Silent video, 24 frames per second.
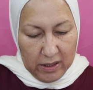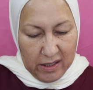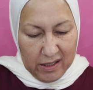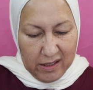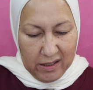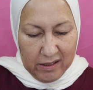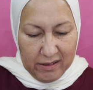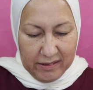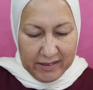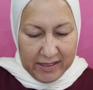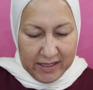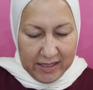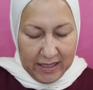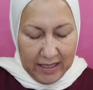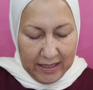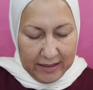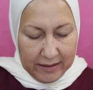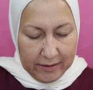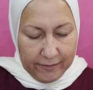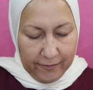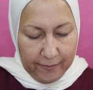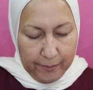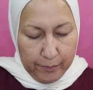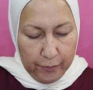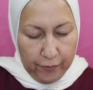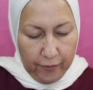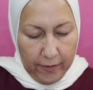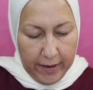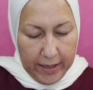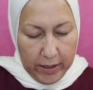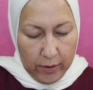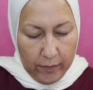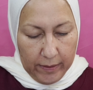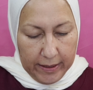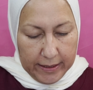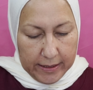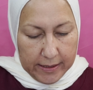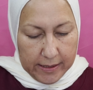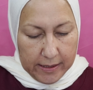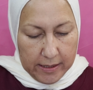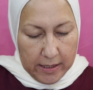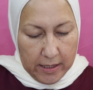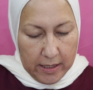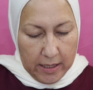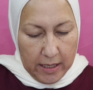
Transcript: Oh, it's got fragrance.